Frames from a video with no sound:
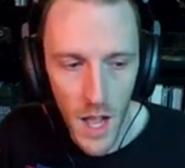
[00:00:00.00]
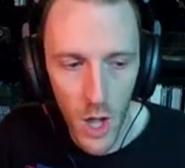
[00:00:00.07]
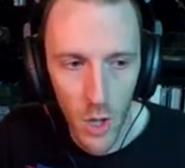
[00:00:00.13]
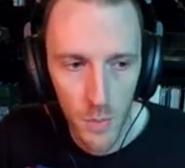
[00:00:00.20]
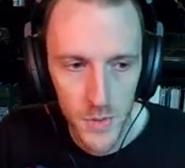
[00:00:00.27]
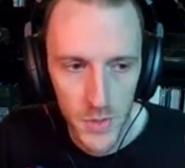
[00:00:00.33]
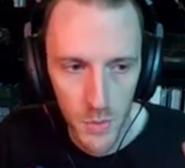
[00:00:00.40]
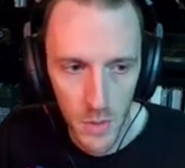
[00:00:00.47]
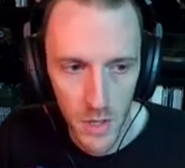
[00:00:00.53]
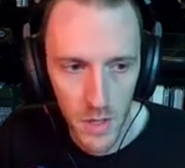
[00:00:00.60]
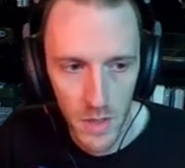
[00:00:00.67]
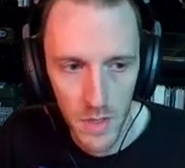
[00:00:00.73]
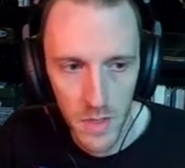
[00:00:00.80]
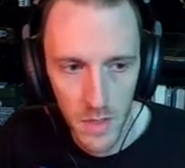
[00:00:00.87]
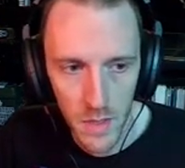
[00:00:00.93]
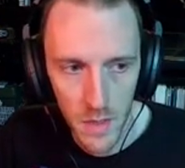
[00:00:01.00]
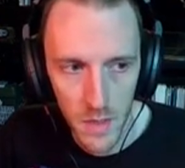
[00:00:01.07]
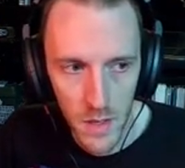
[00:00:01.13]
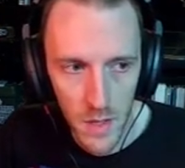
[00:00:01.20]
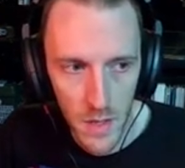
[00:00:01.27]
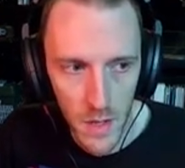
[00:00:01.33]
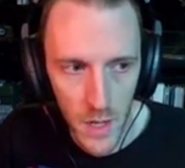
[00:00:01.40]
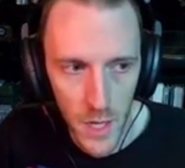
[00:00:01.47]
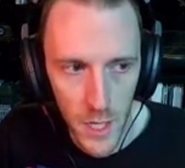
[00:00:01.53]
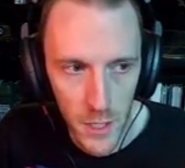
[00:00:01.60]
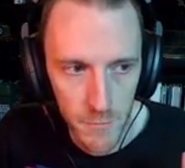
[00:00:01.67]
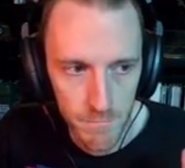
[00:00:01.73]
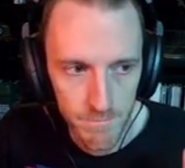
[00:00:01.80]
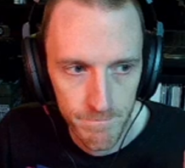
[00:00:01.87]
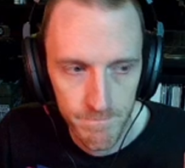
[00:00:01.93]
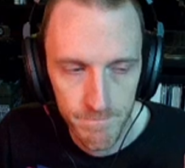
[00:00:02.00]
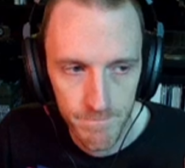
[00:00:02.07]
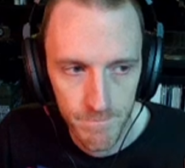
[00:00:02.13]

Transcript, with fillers: helps with um,